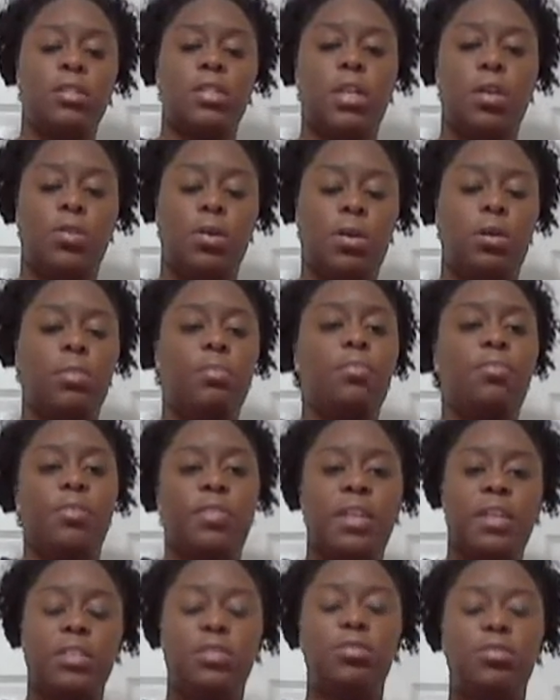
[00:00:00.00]
So
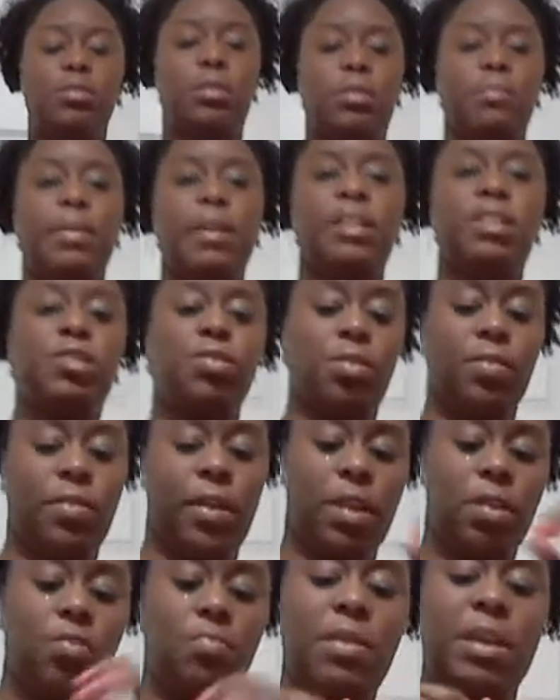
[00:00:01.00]
for this, you're gonna make sure
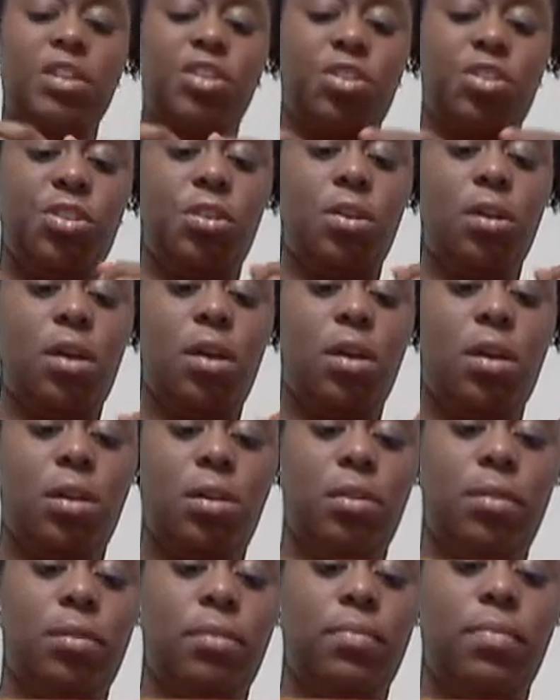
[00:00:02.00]
that you measure.
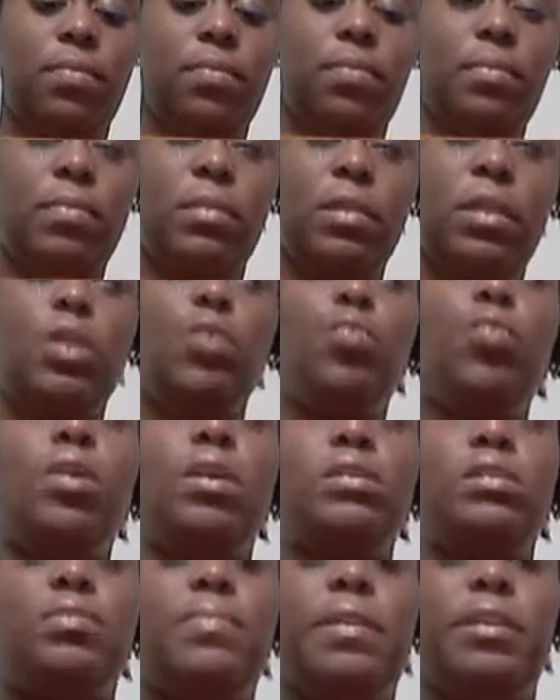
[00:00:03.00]
You
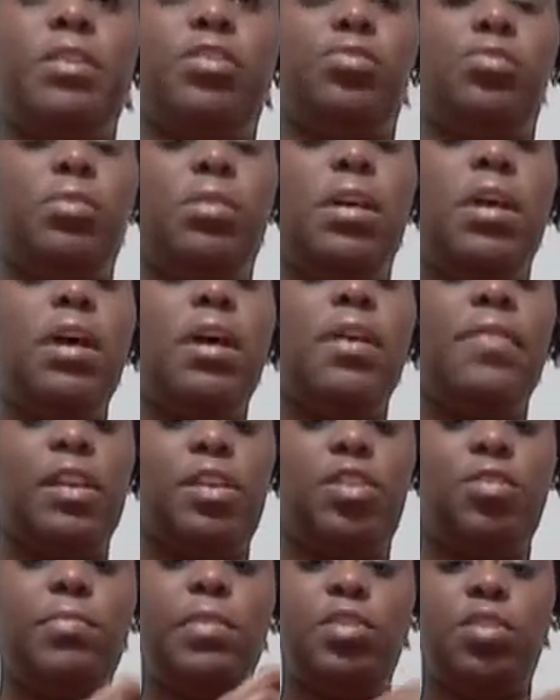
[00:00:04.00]
want to make sure
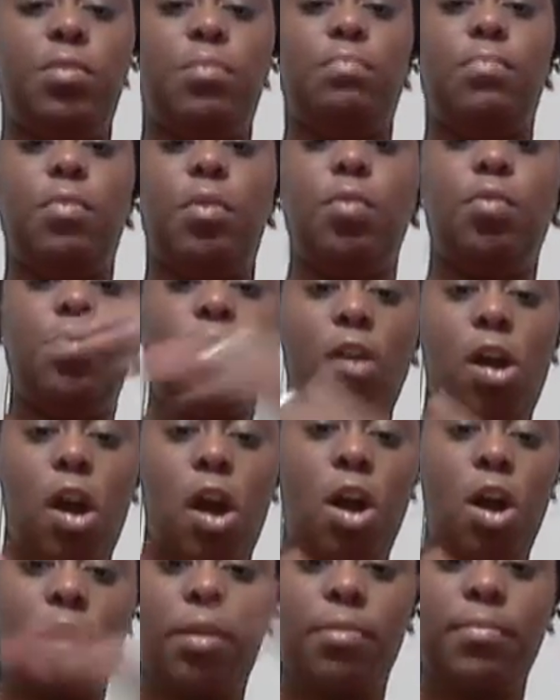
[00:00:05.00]
that you measure both
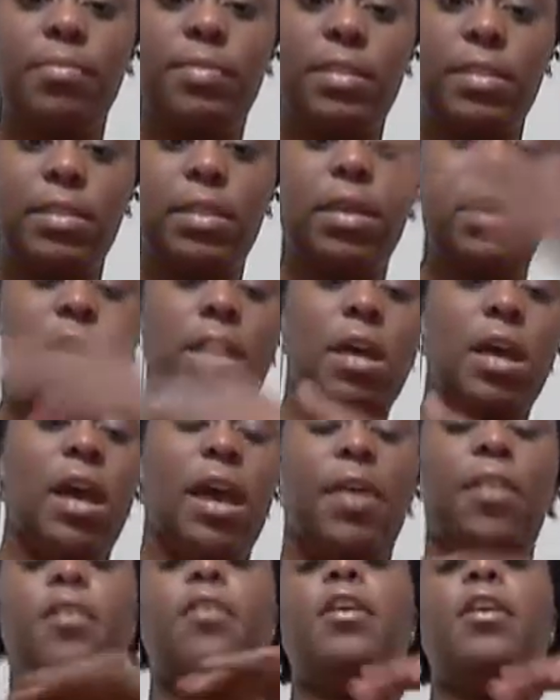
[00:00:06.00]
arms,
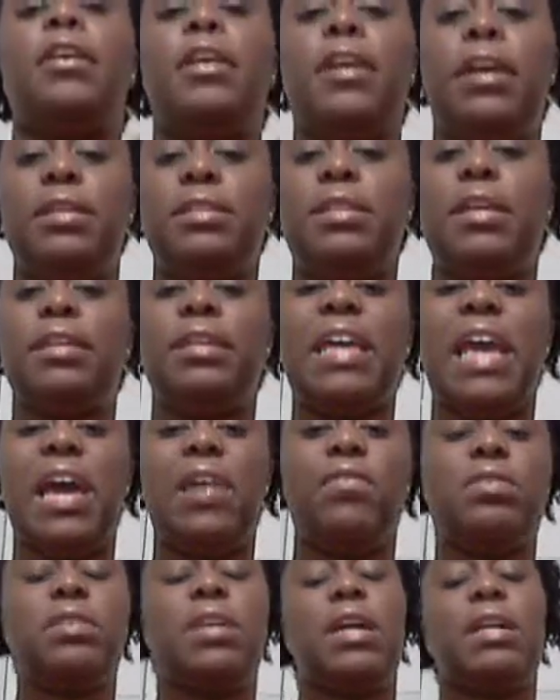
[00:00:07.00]
and again take the
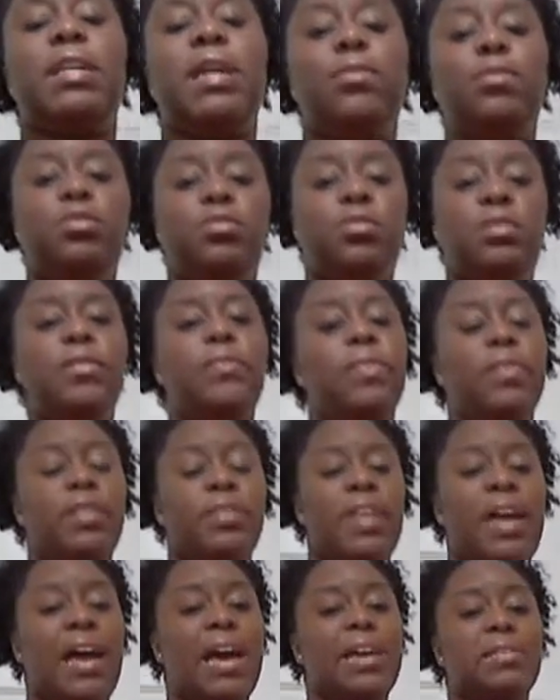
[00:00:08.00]
average, kind of like what you did for
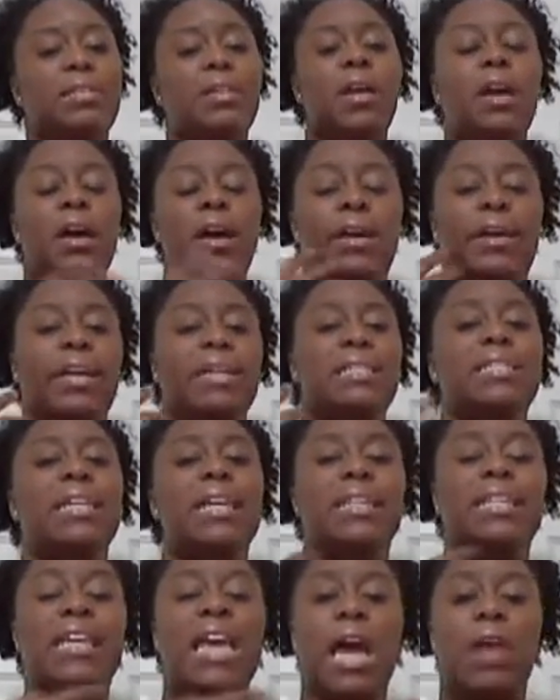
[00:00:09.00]
the thighs. Again,
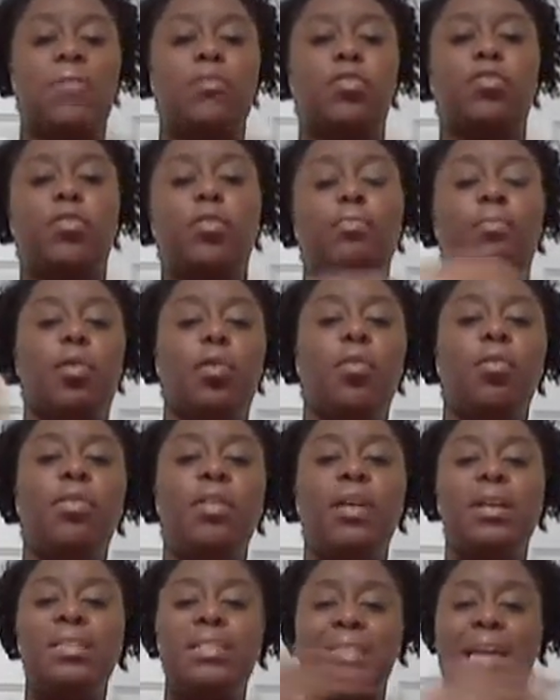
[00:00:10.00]
take the average for
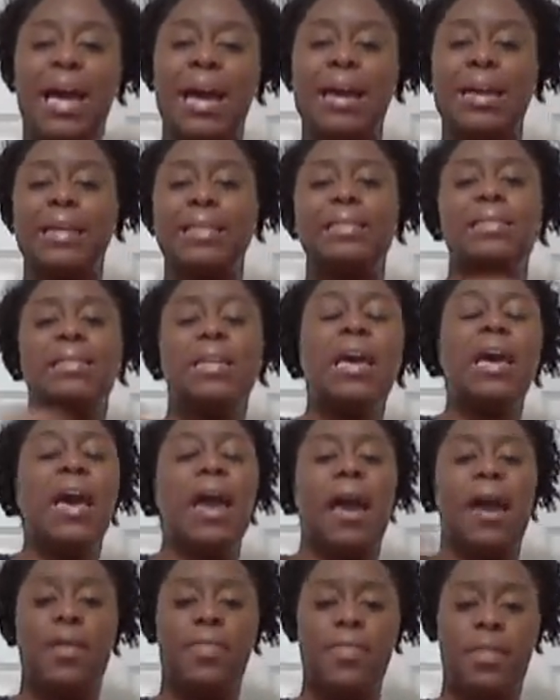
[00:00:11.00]
both sides,
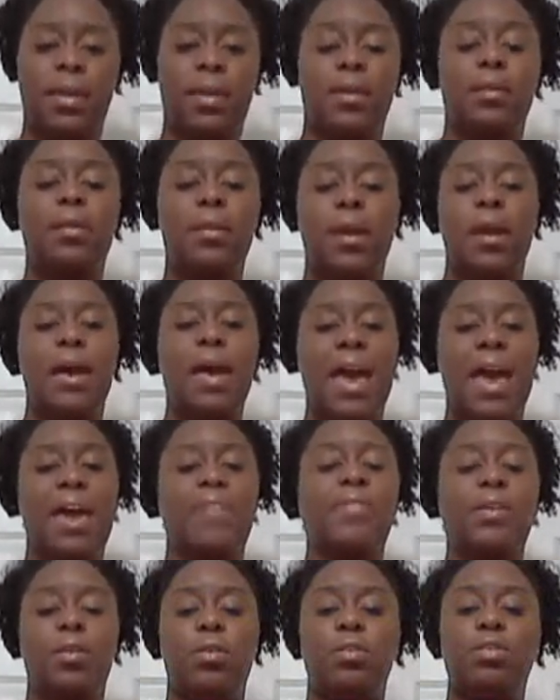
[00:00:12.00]
and then
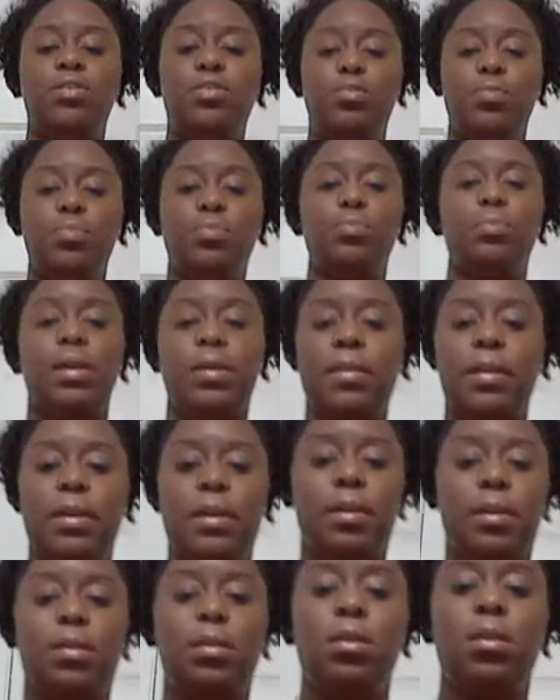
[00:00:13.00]
add that on to, and
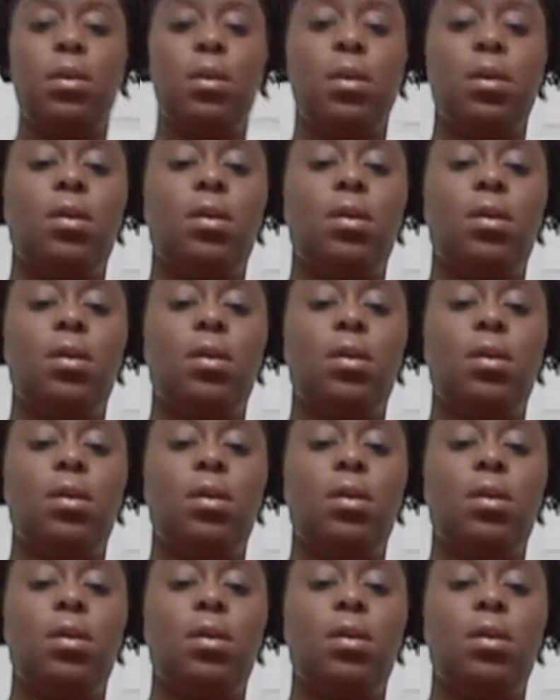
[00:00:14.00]
then